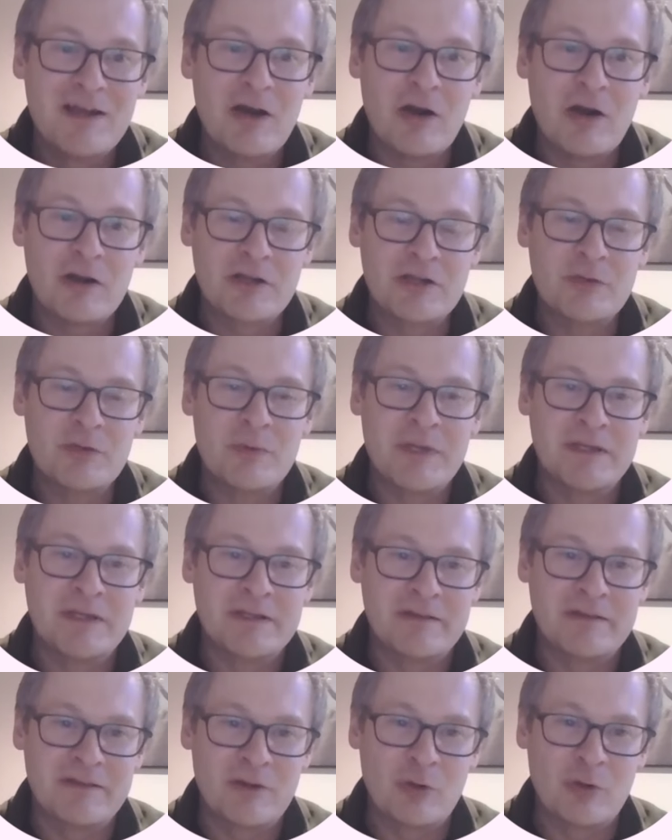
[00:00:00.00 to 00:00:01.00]
arguing
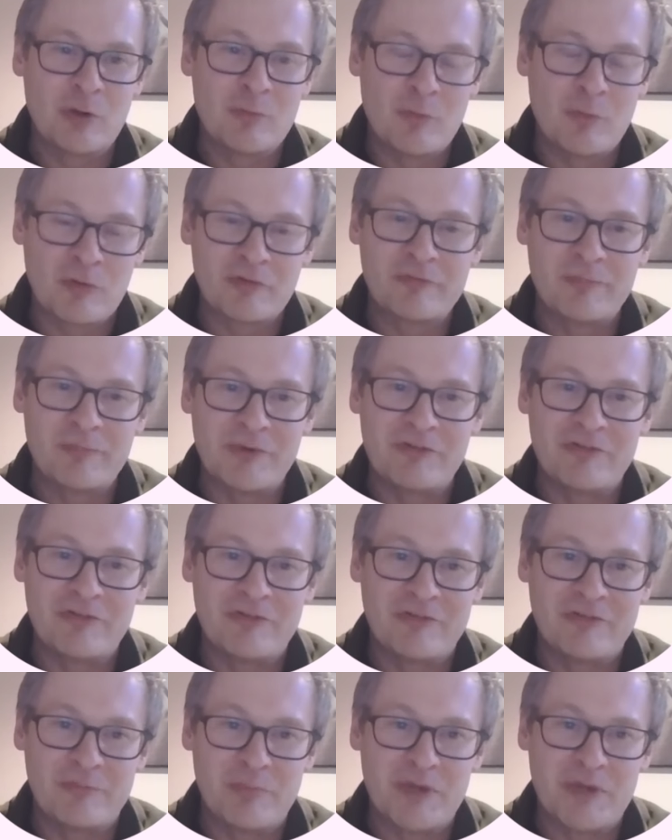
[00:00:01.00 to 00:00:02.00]
that there are more
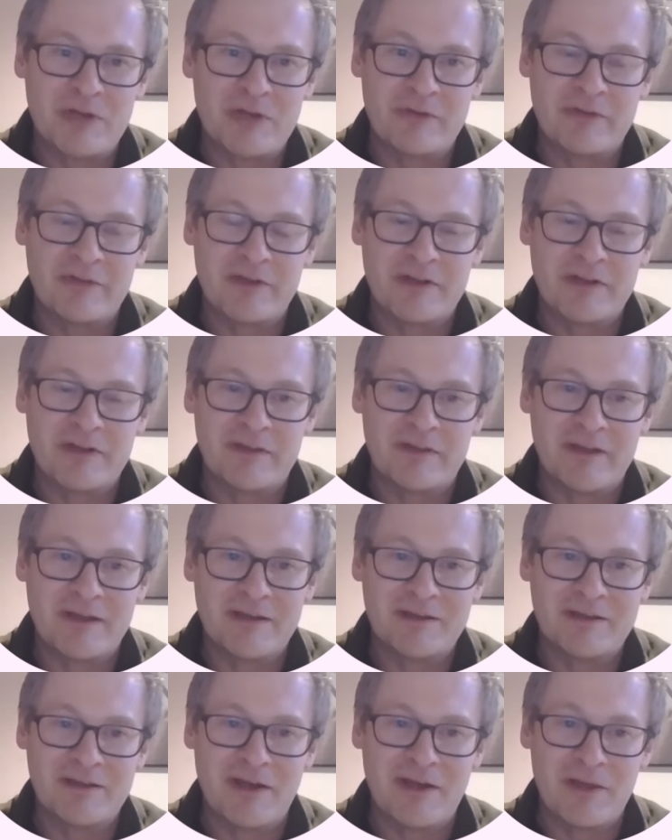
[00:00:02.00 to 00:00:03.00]
species of beetle
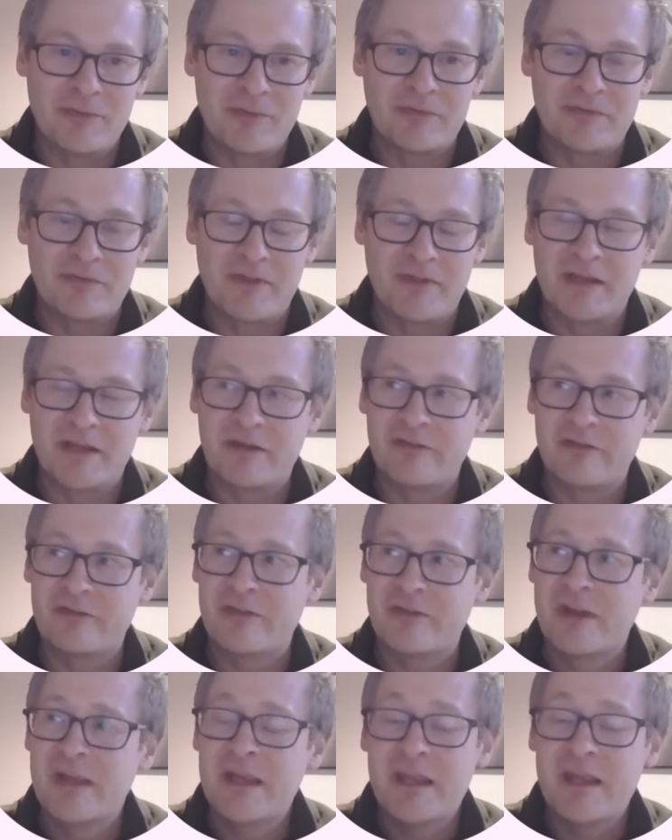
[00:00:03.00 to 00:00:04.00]
than other things,
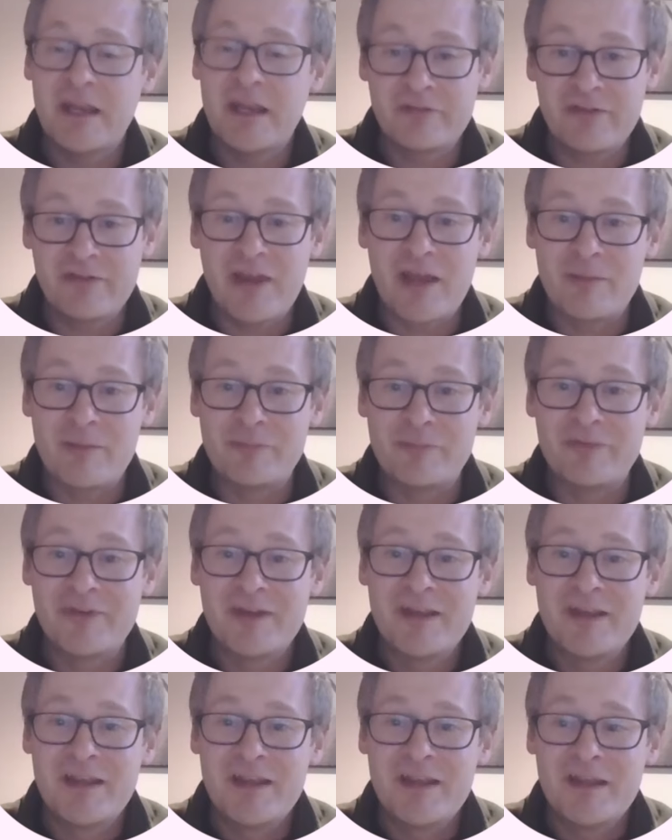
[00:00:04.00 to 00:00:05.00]

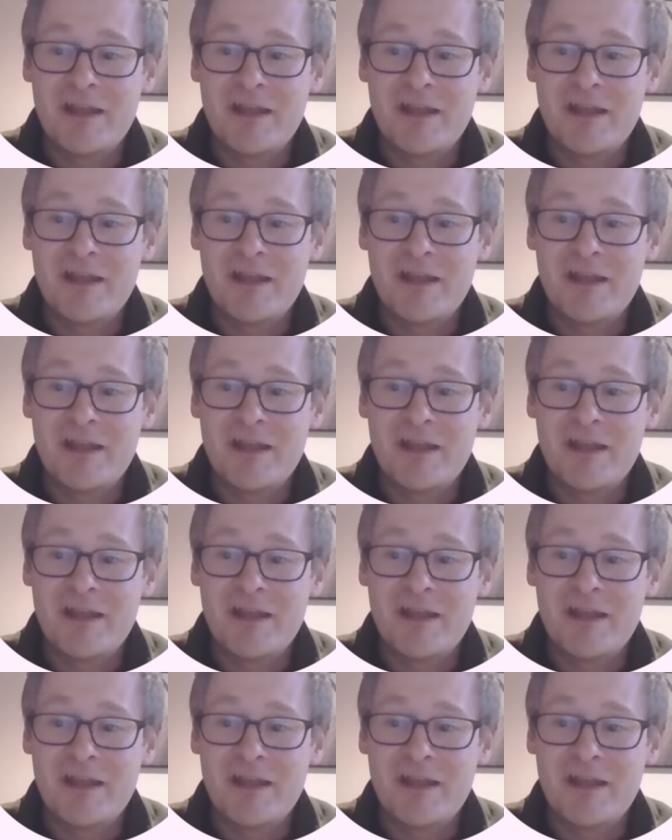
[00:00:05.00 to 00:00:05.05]
except